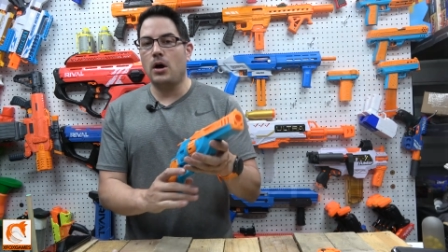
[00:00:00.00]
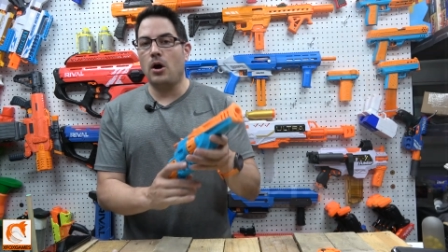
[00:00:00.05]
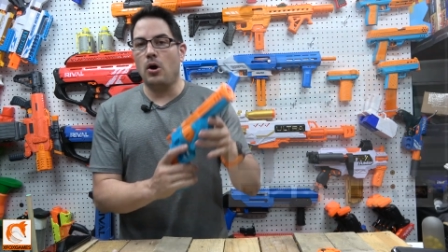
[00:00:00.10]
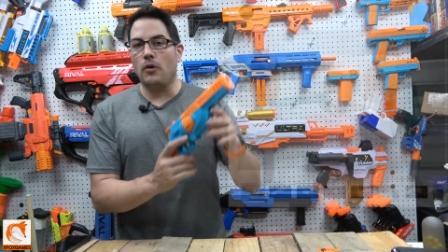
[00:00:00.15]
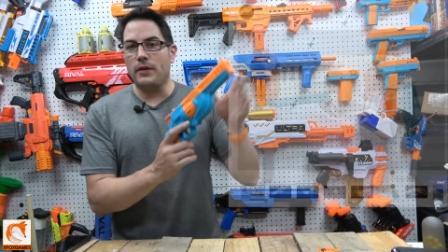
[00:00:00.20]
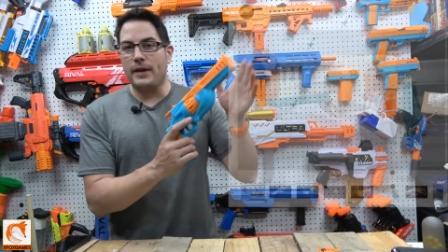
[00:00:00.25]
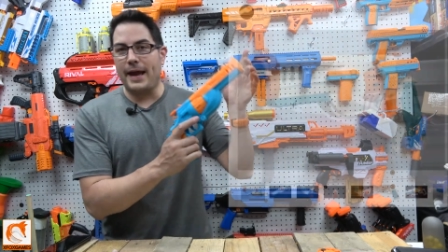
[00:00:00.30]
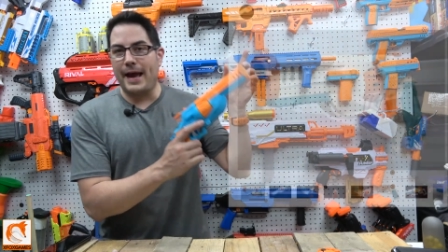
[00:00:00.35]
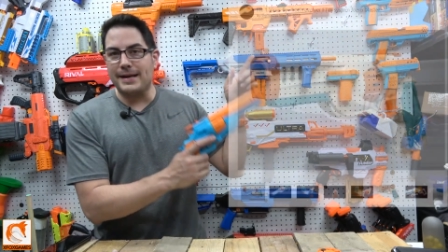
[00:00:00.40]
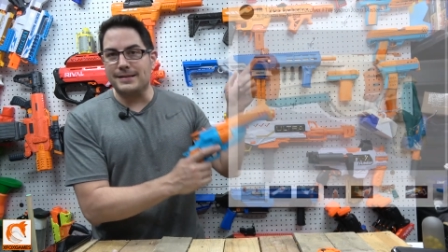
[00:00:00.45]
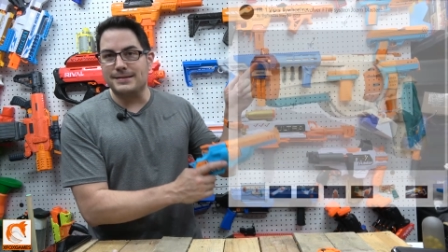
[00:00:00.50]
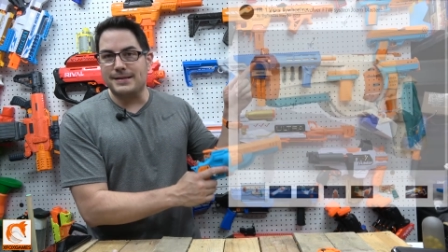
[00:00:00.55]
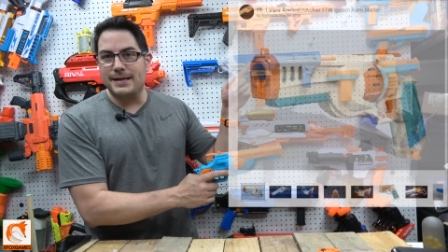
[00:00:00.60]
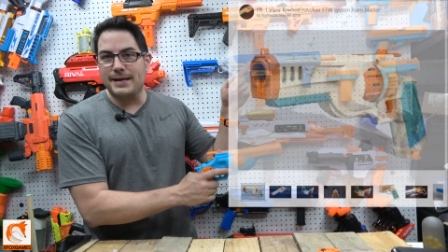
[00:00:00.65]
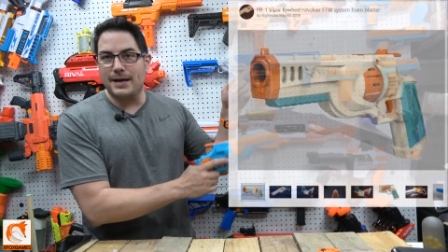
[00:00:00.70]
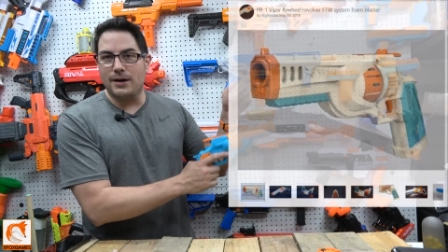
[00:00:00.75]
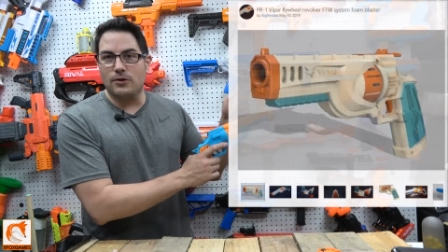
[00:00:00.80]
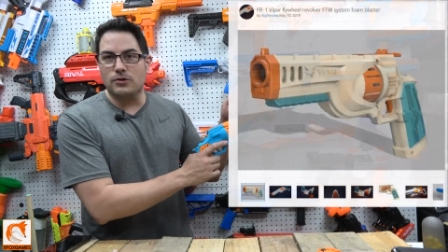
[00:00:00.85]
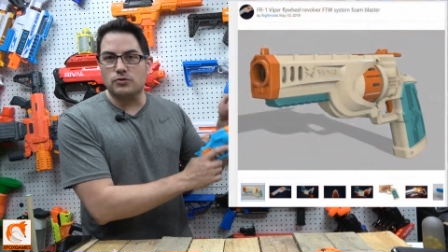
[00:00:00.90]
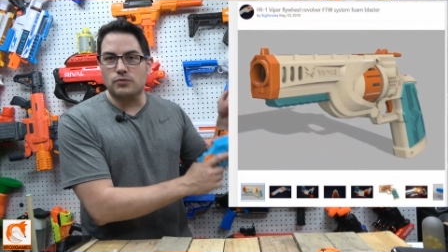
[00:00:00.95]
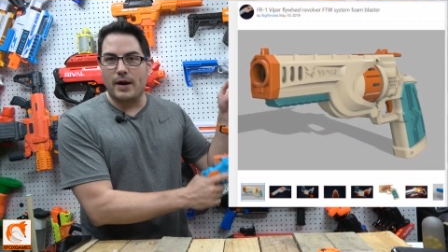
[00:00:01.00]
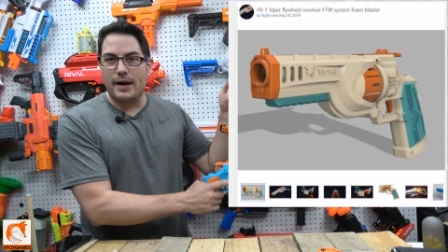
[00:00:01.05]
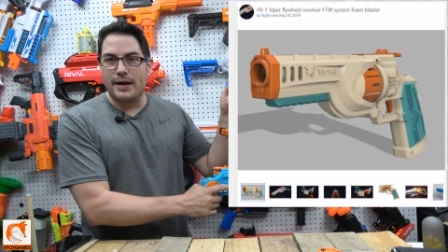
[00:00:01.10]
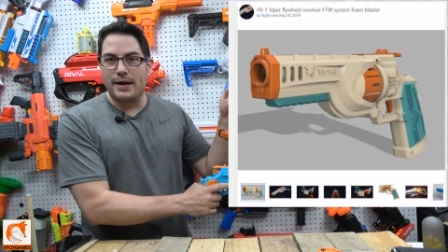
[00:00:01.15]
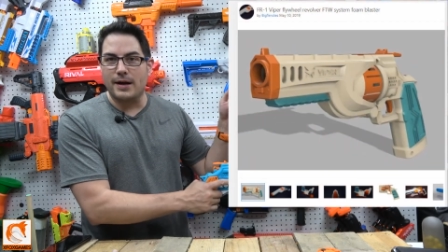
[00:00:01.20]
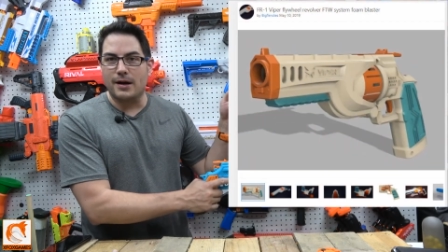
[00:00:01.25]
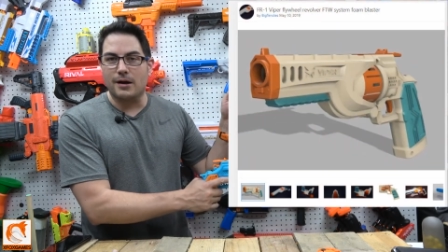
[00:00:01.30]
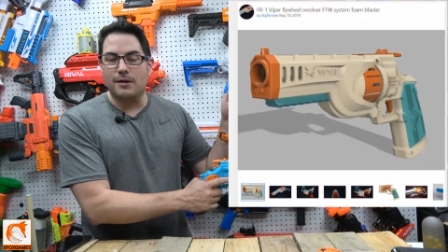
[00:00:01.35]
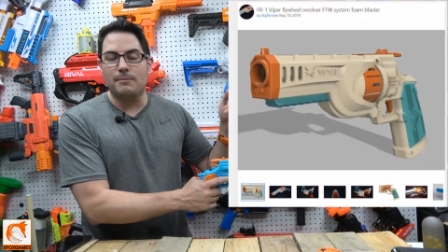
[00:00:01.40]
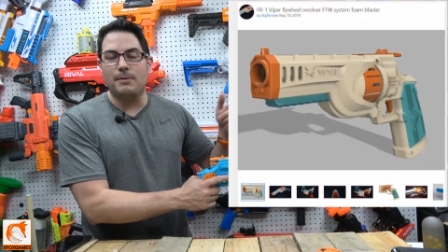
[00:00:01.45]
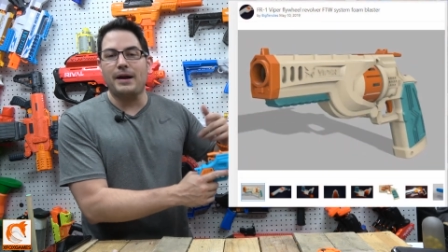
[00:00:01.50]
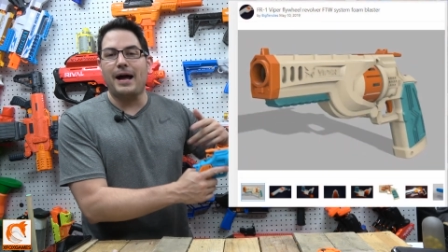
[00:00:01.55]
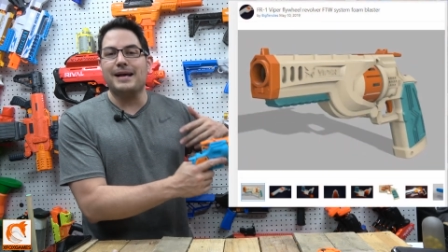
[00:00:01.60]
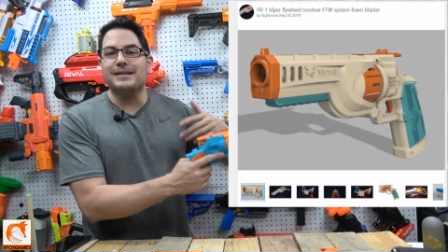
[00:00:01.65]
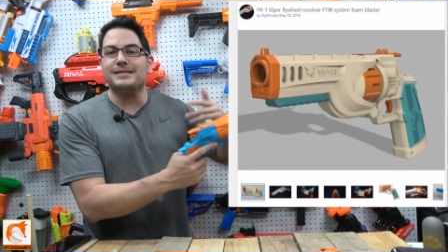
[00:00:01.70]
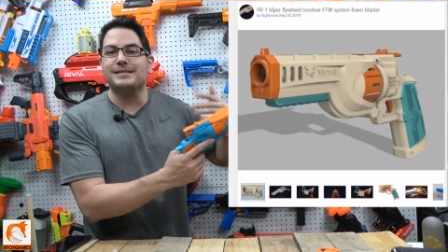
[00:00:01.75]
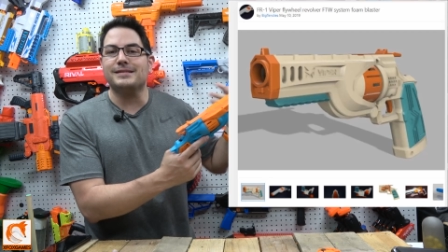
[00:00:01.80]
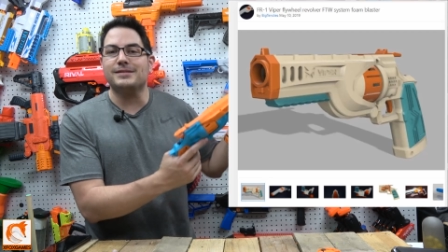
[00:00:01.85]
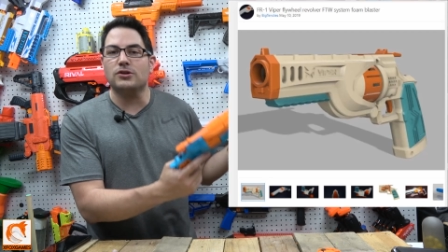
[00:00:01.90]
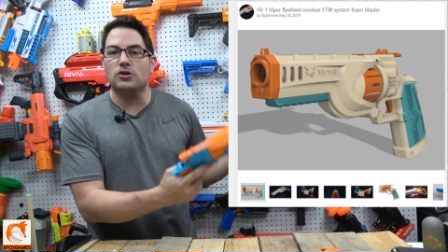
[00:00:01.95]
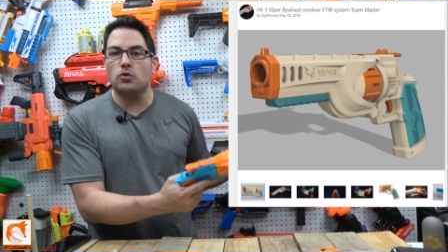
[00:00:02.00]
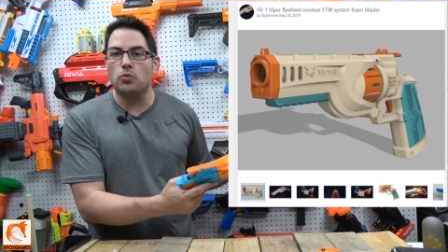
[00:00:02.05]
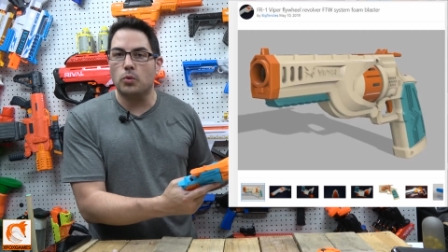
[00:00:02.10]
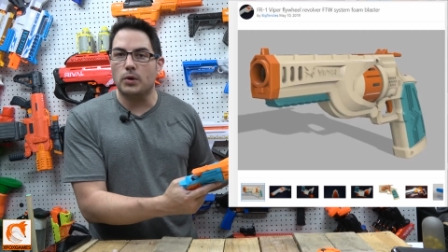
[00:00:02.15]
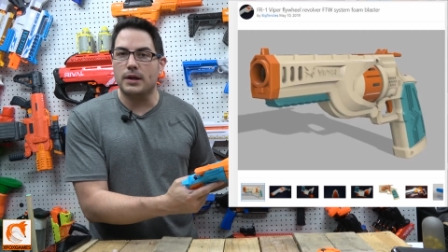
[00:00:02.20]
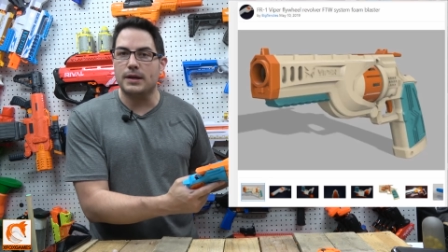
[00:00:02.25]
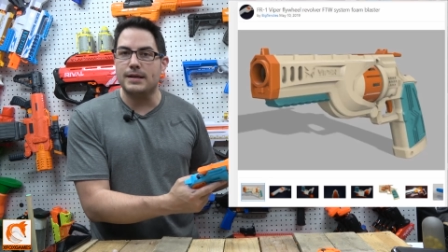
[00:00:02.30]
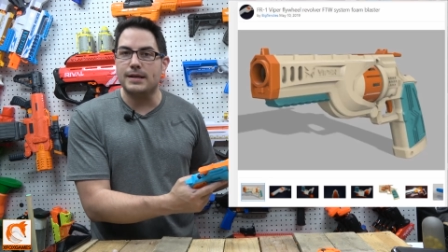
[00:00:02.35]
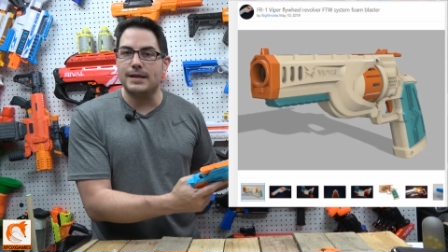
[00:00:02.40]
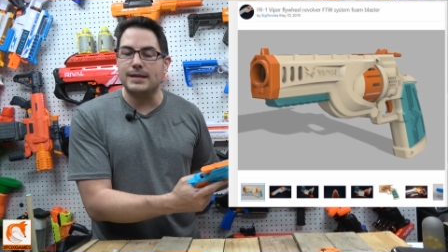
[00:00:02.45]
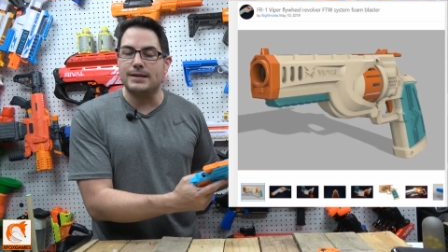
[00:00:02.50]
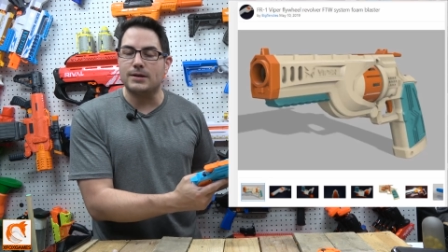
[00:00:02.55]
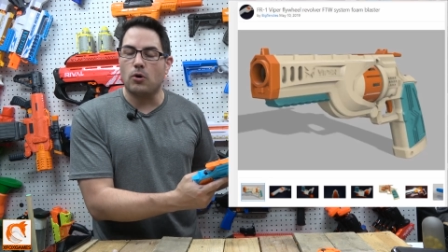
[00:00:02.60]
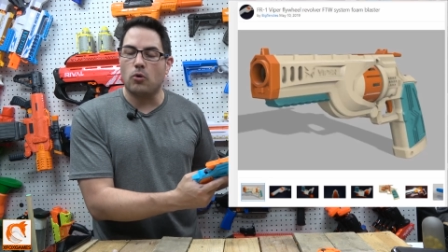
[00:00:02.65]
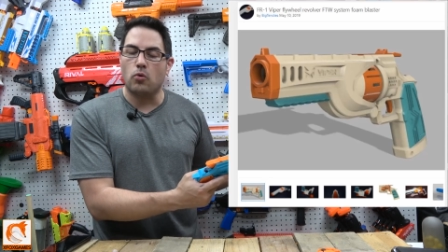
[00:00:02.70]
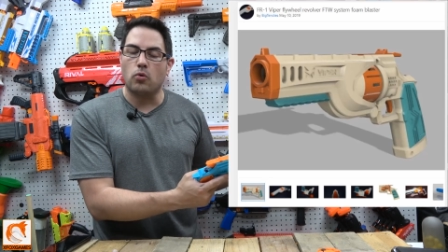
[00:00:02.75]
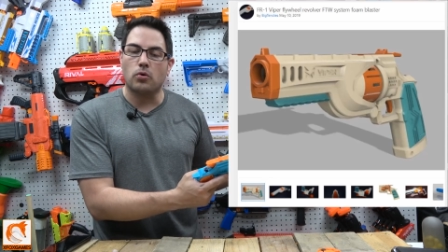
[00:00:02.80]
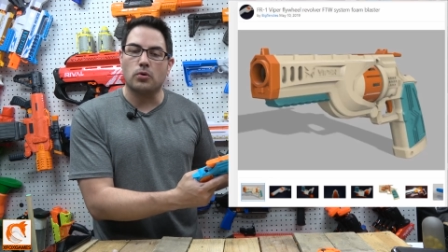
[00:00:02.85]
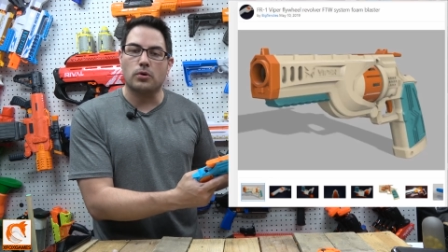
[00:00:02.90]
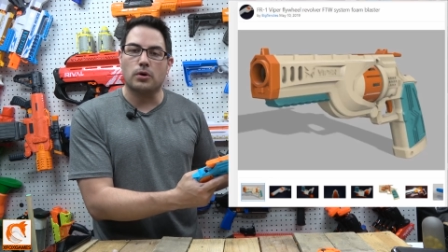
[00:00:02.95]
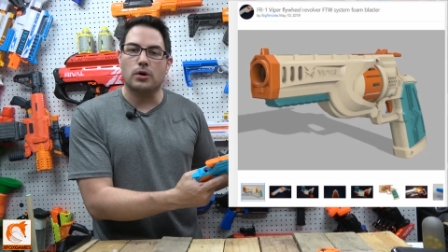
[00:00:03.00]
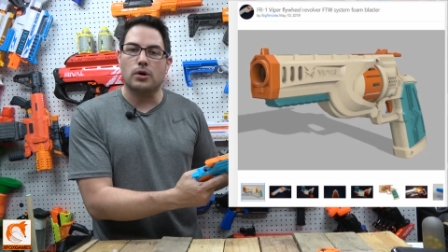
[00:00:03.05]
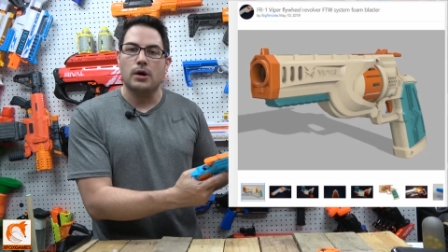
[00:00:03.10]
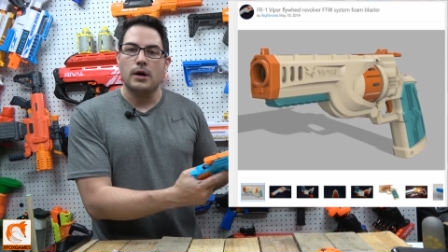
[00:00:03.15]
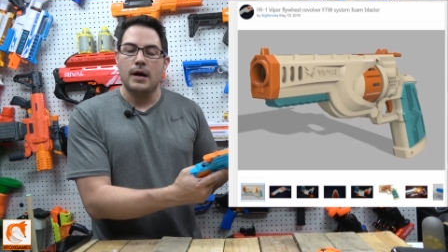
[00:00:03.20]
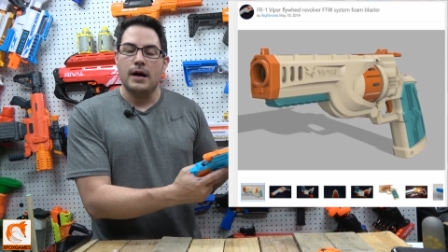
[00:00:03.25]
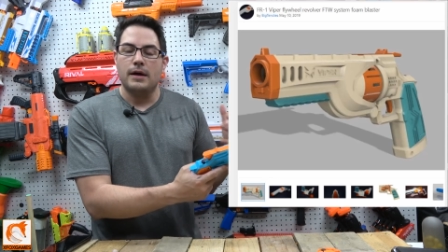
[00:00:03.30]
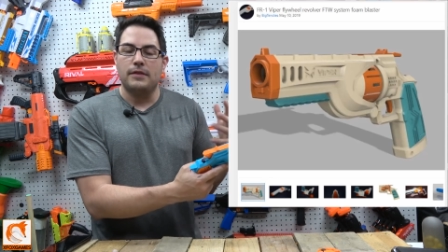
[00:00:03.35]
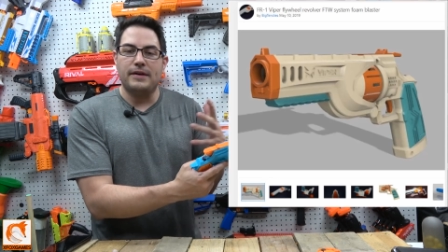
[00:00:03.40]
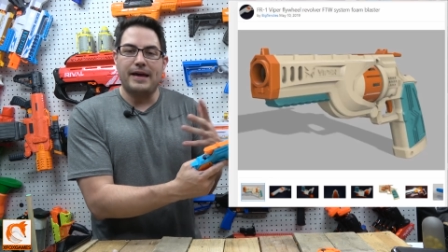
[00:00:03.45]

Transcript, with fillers: all the STLs right here, but I still would have need to order